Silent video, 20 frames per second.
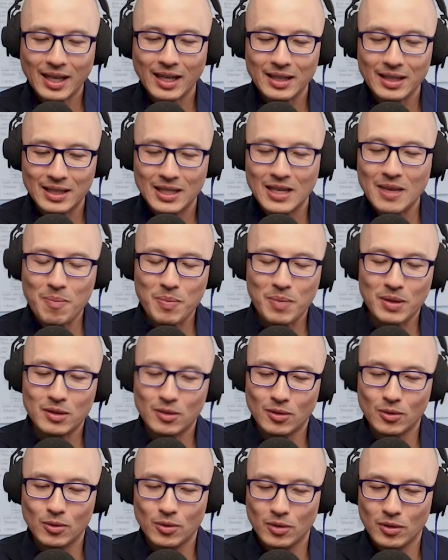digging
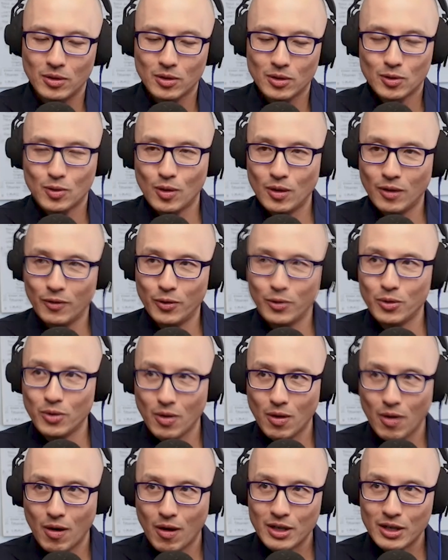deep into the soul of
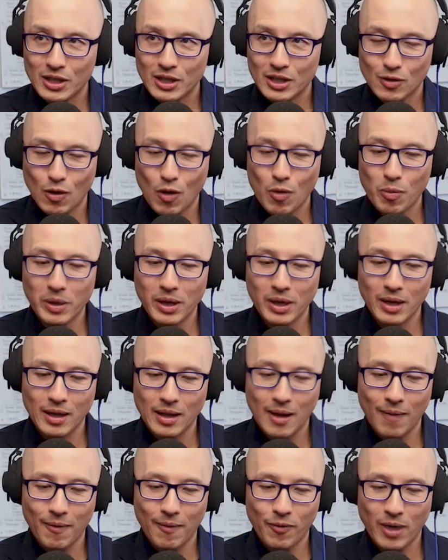who you are and just
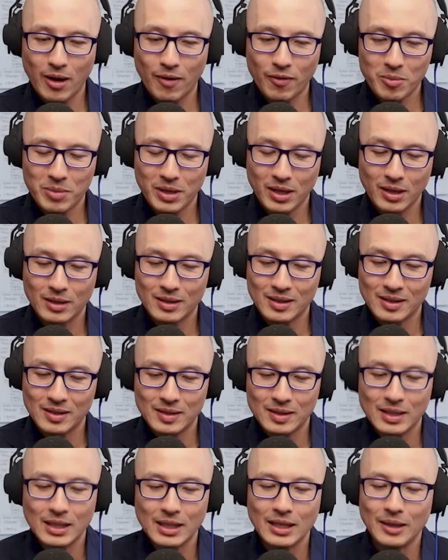opening it out for everybody
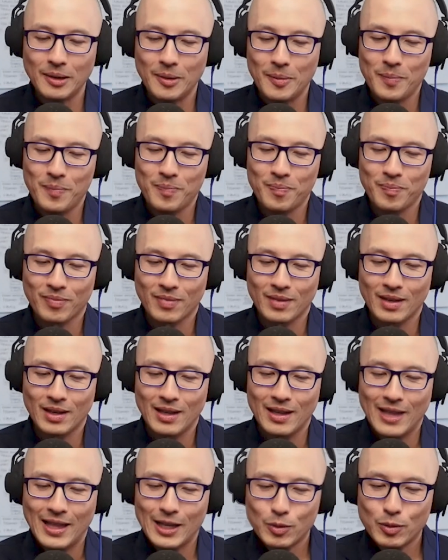to see.
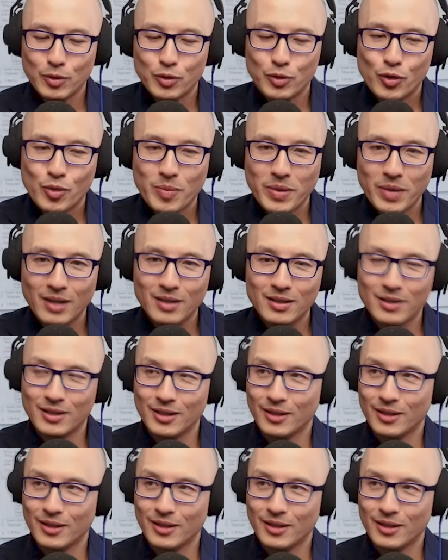That's what drew me